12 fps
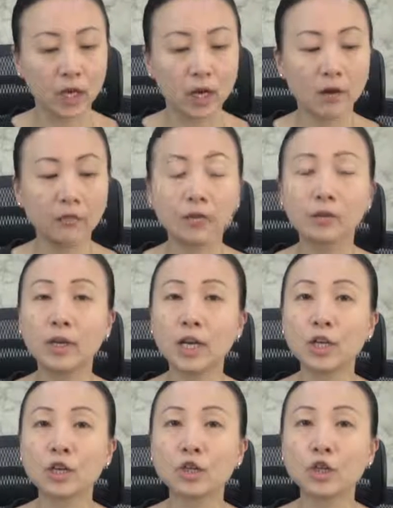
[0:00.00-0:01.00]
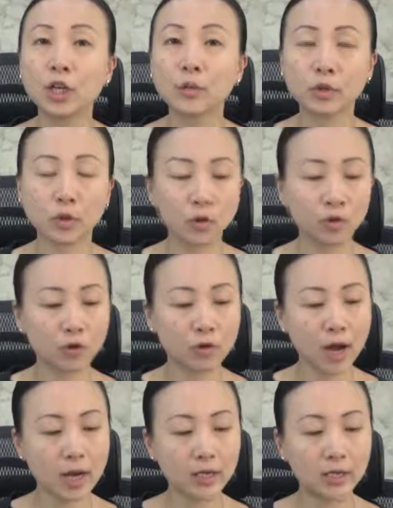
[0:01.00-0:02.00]
If the relationships or
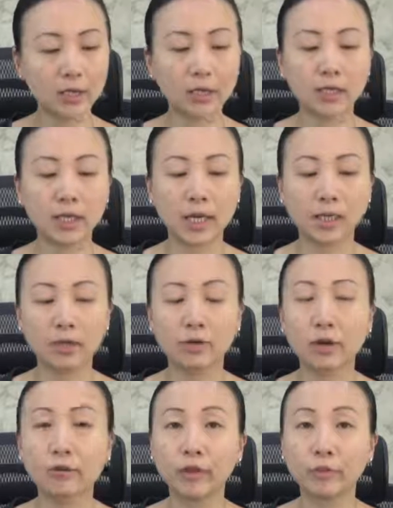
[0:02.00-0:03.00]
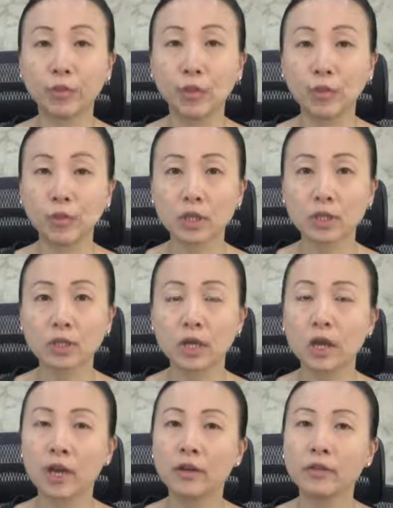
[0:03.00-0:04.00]
trends in the data are important,
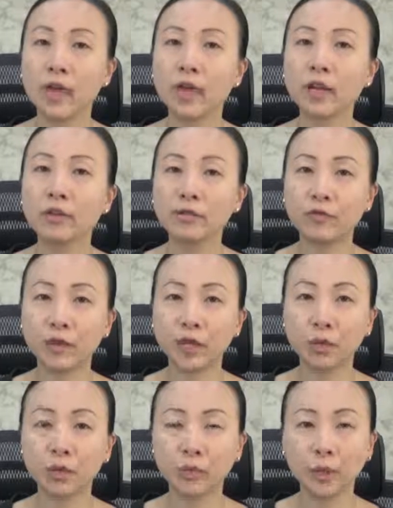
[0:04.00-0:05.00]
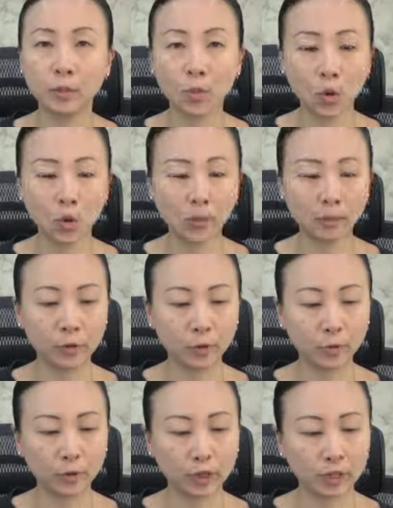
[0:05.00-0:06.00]
then a figure would be more
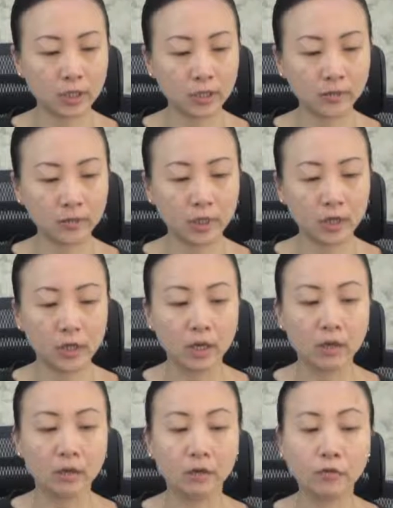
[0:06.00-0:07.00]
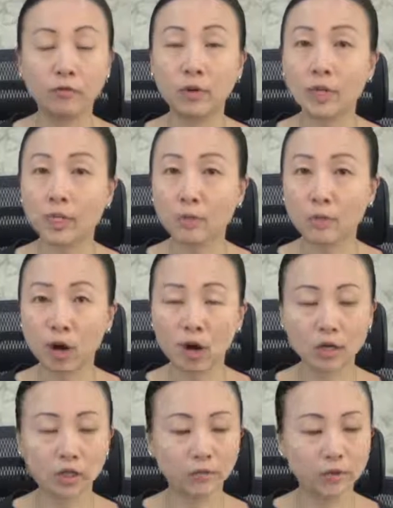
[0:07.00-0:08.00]
appropriate. The written
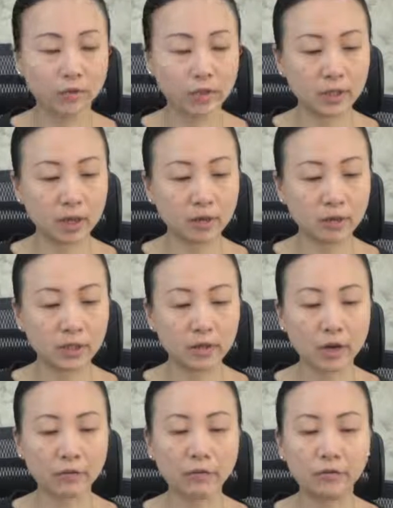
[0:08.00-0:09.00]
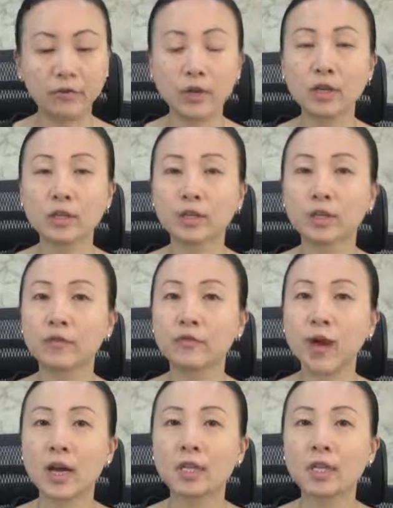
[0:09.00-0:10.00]
part of the results that refers to the
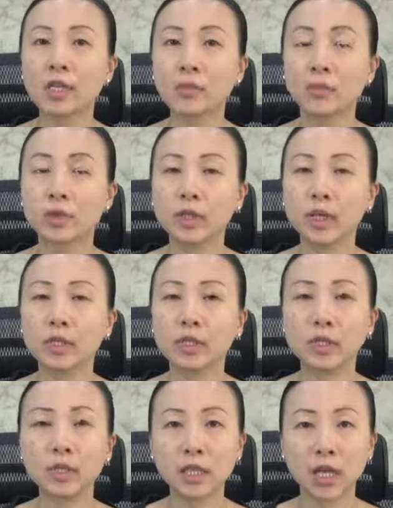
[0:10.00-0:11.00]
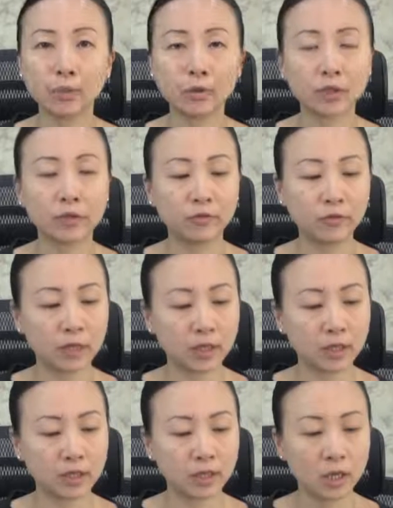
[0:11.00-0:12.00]
findings presented in tables and
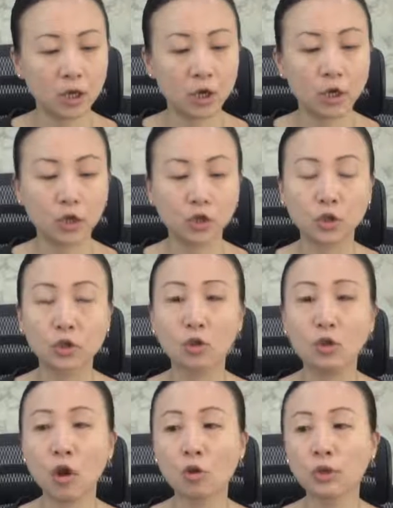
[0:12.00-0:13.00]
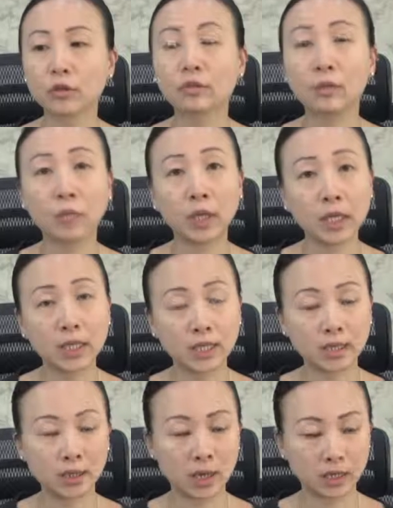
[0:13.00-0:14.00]
figures should not repeat
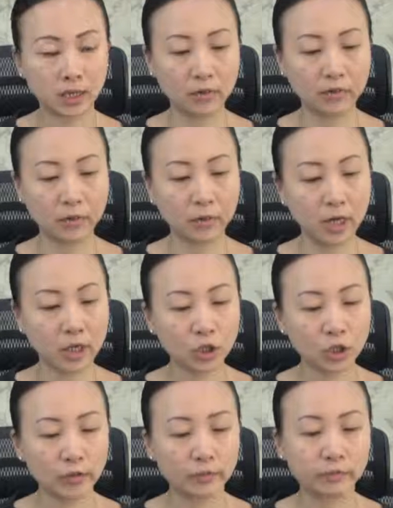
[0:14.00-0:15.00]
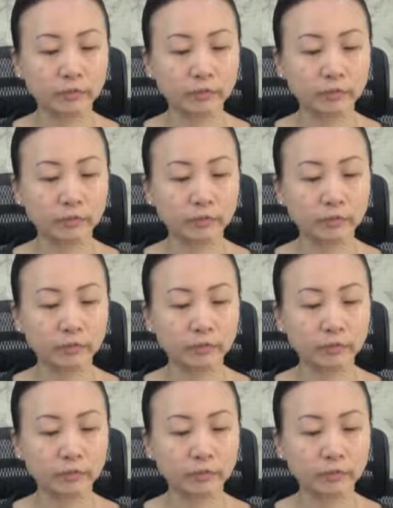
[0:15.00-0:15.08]
that information.